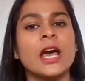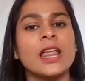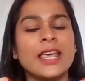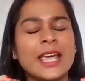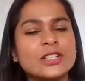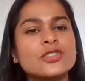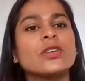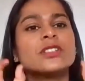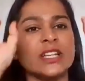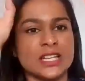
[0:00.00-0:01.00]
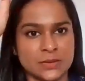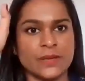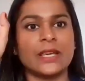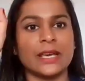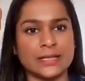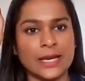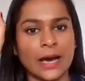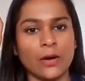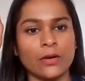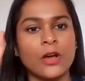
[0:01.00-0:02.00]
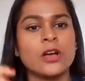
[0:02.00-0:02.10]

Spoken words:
the introns need to be kicked out.